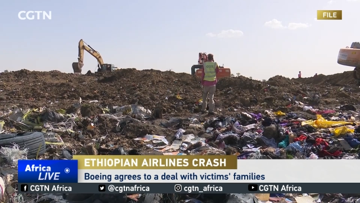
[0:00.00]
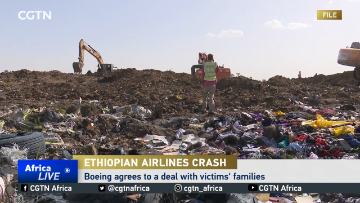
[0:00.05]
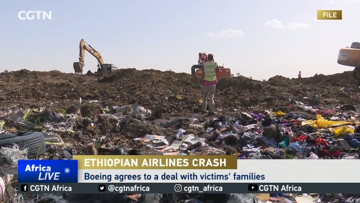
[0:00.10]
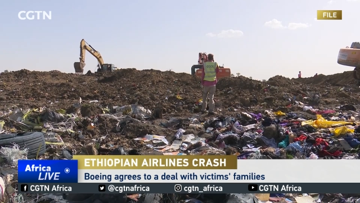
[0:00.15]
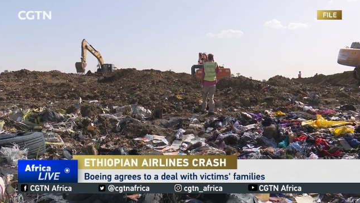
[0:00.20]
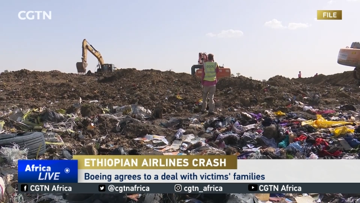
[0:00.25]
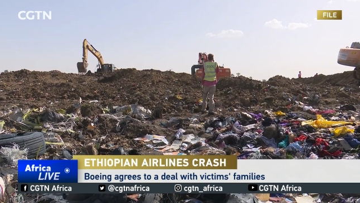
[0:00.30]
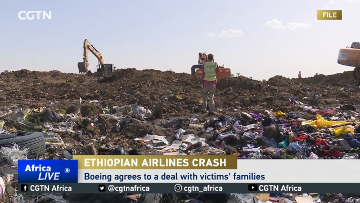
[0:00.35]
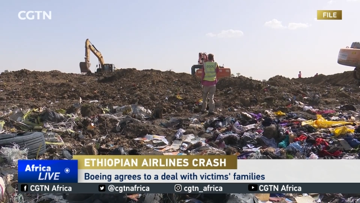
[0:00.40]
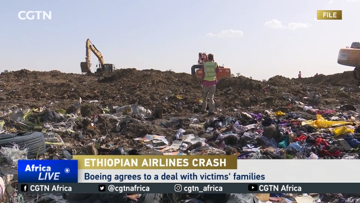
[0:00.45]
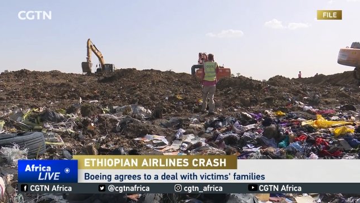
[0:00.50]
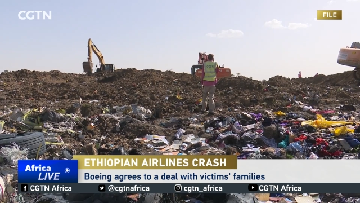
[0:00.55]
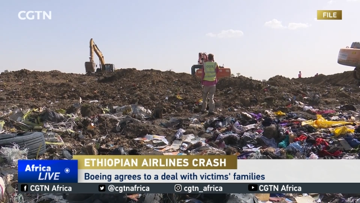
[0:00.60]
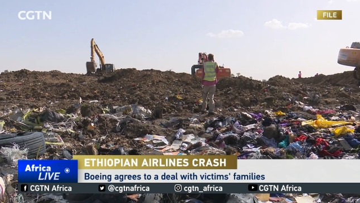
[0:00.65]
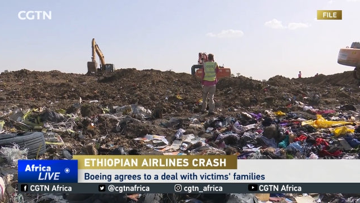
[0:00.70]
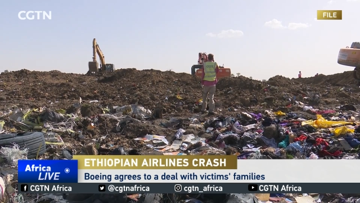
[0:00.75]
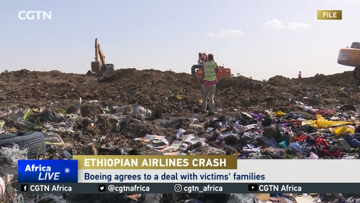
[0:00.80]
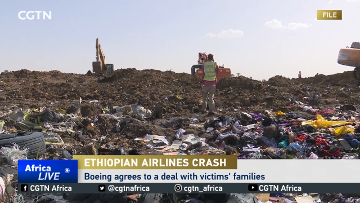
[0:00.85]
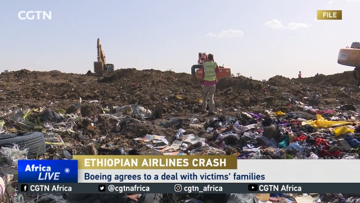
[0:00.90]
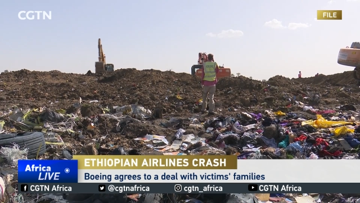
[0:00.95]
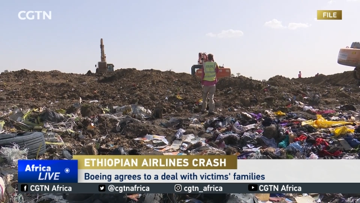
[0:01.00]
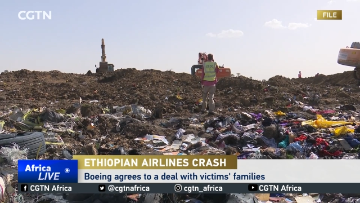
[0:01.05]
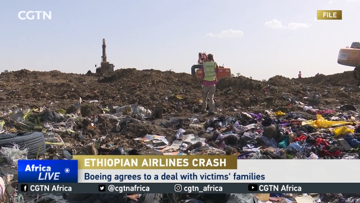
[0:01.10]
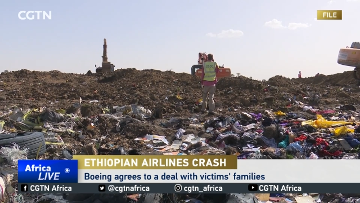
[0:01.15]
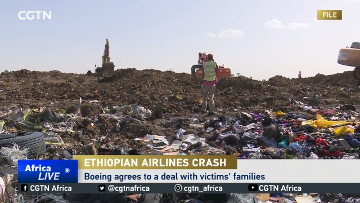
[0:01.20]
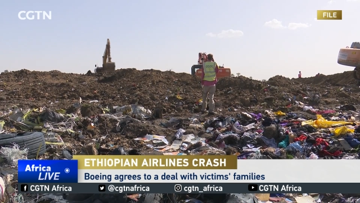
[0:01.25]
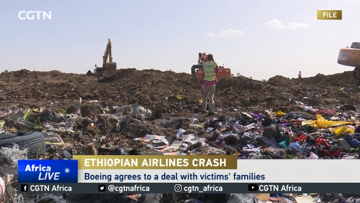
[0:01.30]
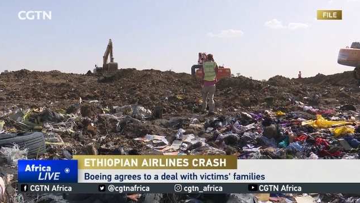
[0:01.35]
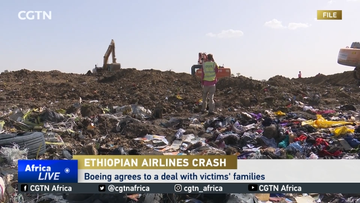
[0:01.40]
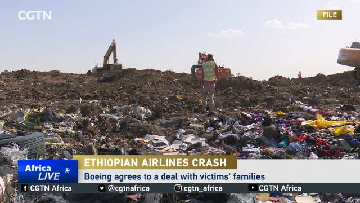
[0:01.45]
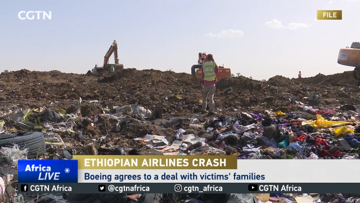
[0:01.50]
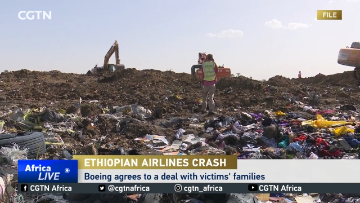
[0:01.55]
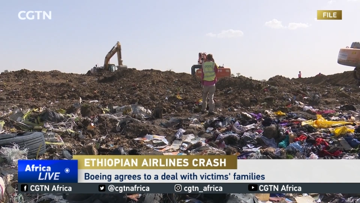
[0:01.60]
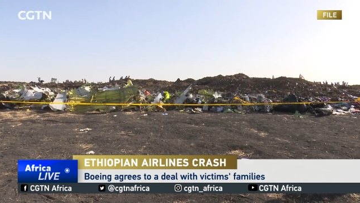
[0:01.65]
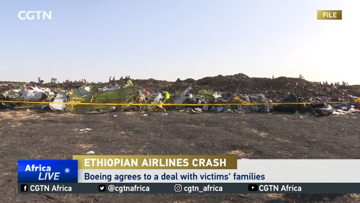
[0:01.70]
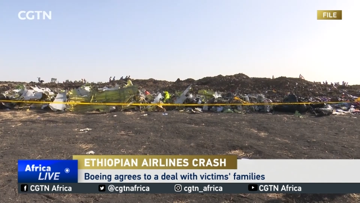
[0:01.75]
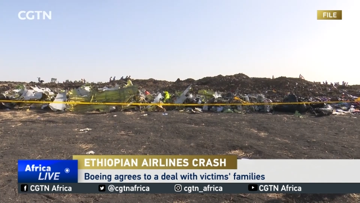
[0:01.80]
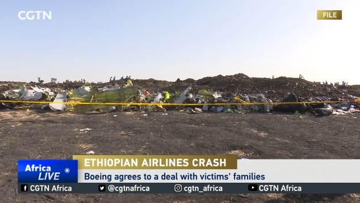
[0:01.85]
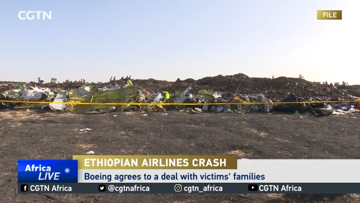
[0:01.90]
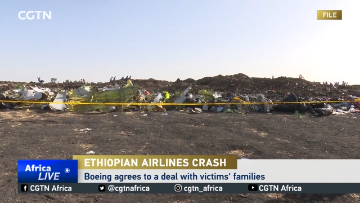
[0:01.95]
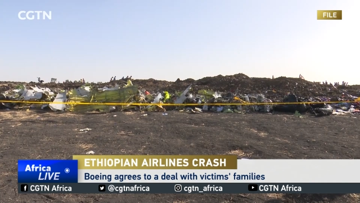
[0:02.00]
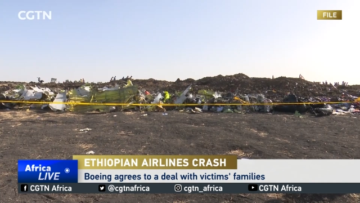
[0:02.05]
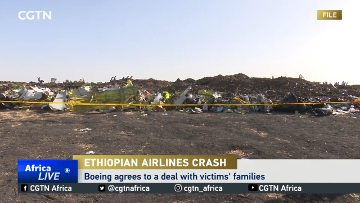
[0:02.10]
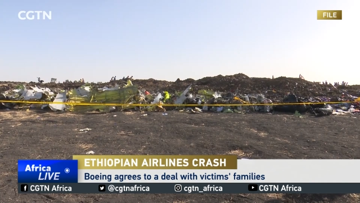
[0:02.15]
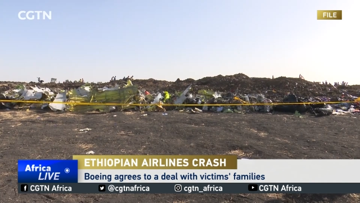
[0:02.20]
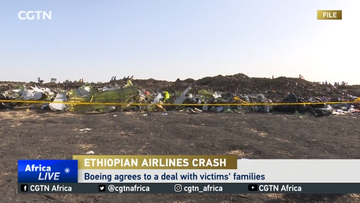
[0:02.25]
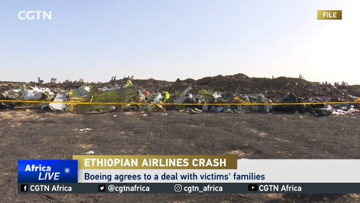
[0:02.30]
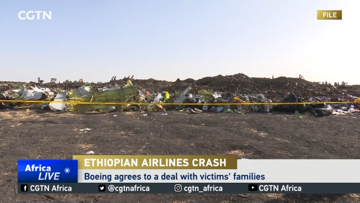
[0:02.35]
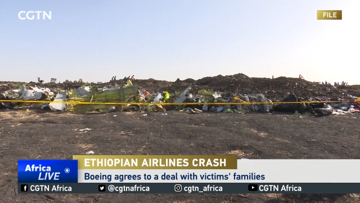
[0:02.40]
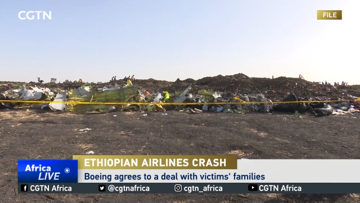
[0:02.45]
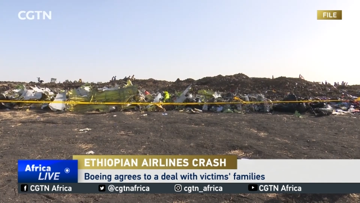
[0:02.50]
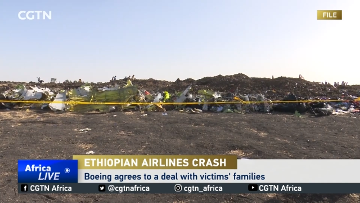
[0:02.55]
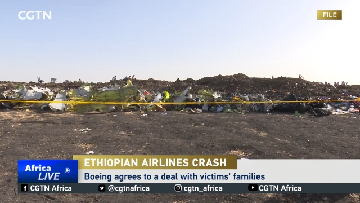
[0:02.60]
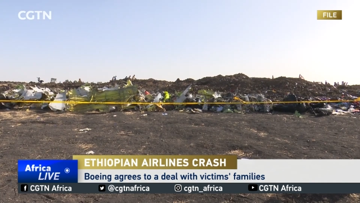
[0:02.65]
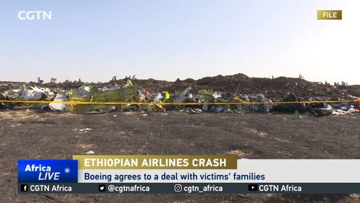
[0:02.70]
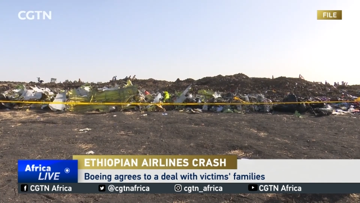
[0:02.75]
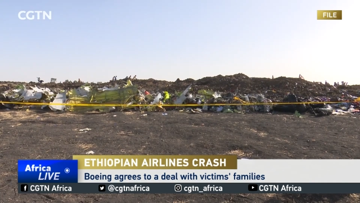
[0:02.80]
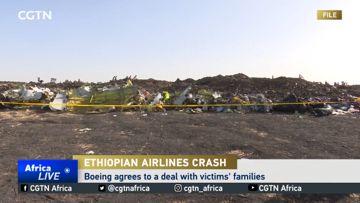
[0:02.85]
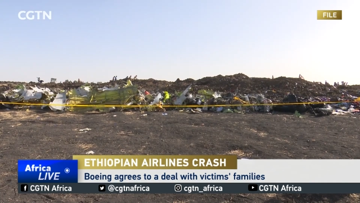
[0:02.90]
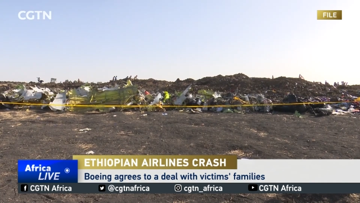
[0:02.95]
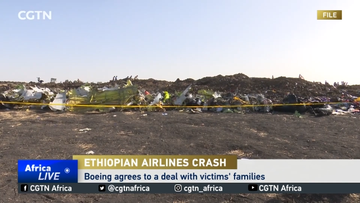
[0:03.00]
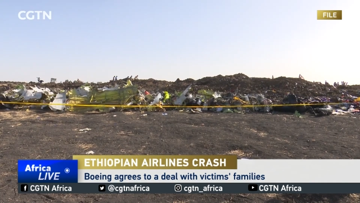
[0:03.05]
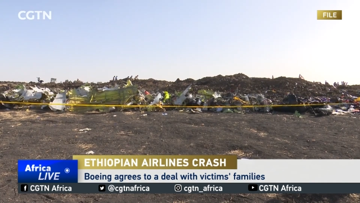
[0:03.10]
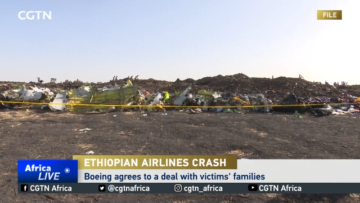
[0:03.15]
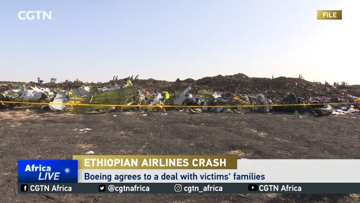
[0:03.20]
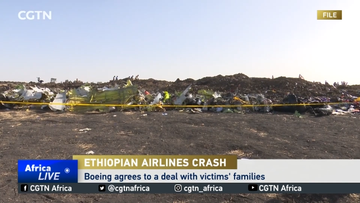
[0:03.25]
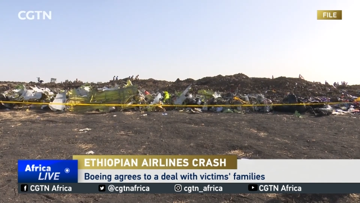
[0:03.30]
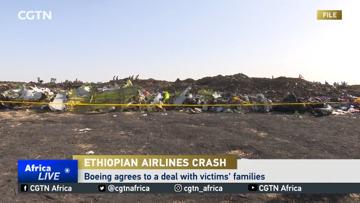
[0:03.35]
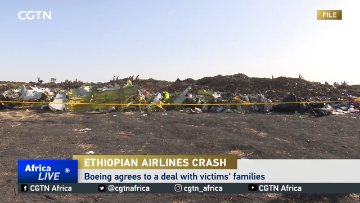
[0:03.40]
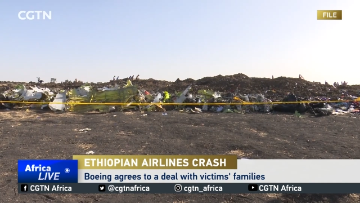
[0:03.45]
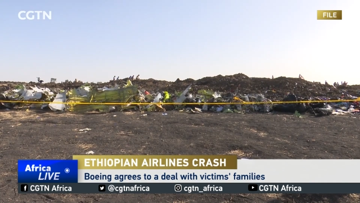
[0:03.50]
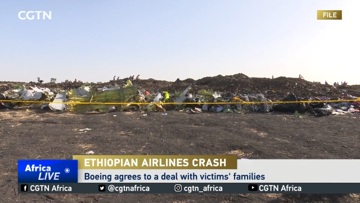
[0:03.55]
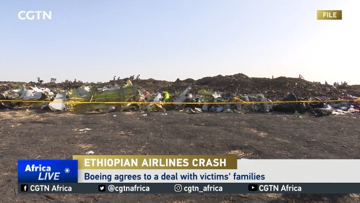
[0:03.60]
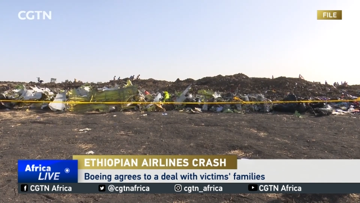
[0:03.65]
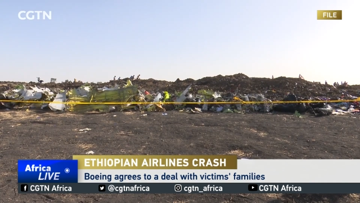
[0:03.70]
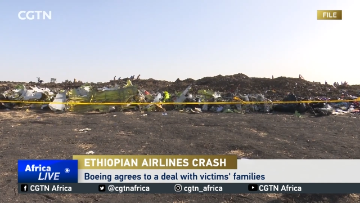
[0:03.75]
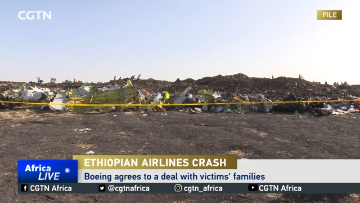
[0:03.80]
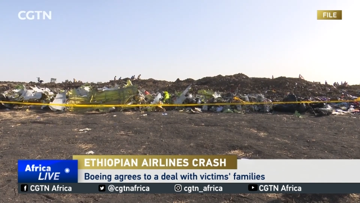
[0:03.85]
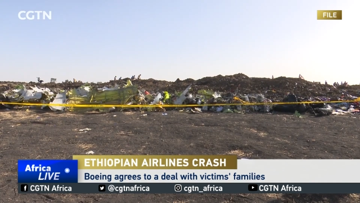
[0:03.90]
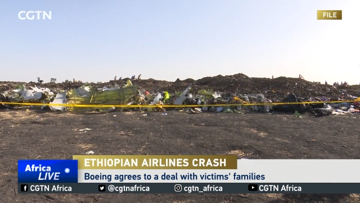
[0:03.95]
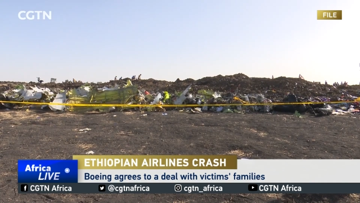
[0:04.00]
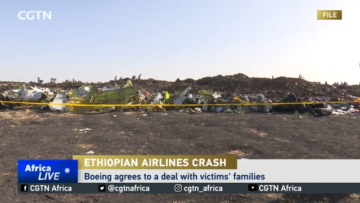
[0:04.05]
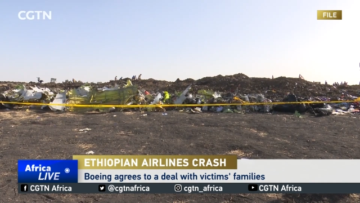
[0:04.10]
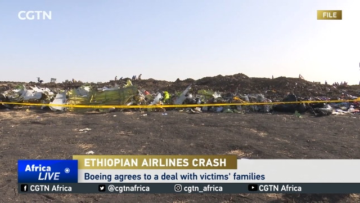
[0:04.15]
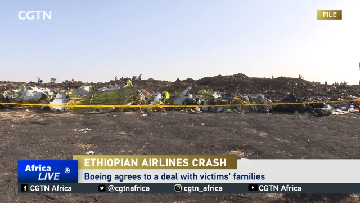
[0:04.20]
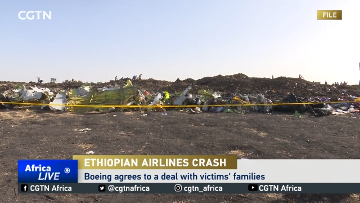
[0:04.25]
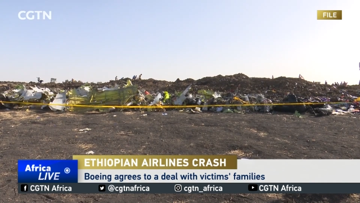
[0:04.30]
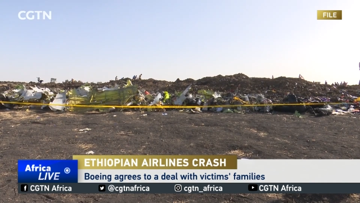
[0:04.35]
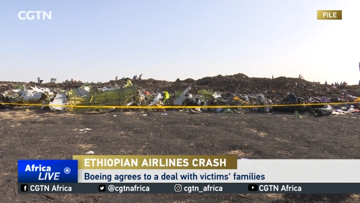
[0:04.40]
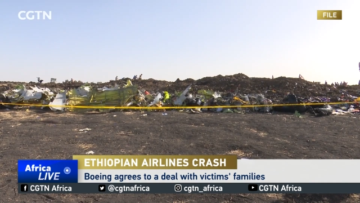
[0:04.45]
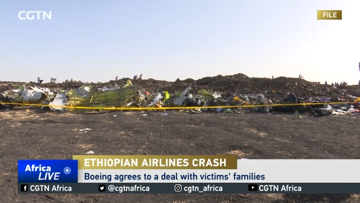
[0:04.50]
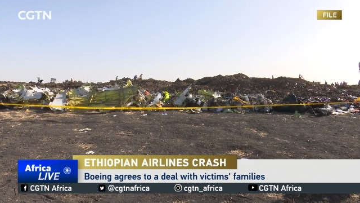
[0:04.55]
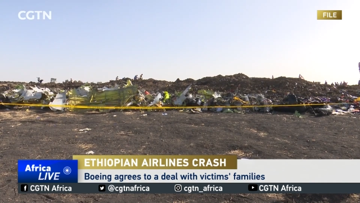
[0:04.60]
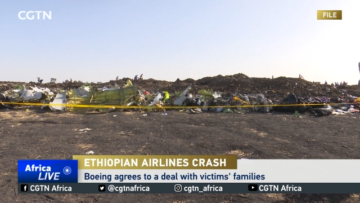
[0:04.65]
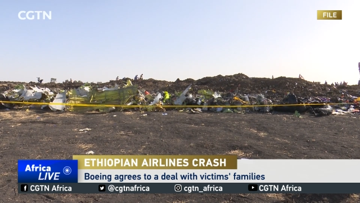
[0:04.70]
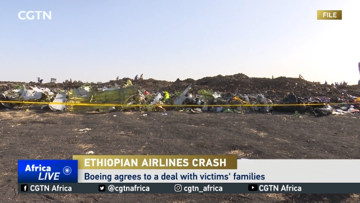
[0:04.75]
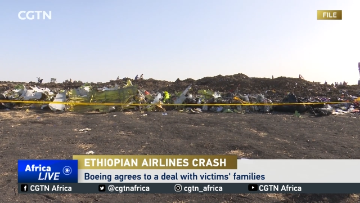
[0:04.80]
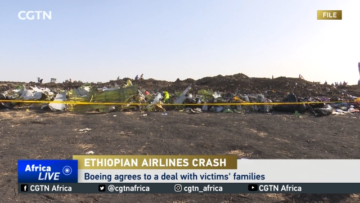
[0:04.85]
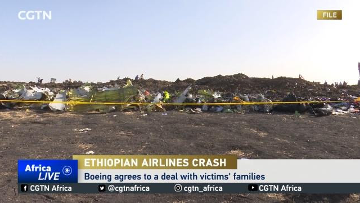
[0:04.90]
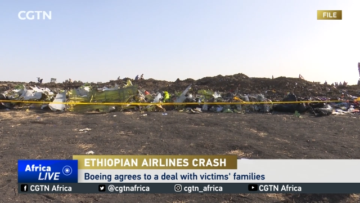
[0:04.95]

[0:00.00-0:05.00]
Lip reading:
Nobody's mouth can be seen.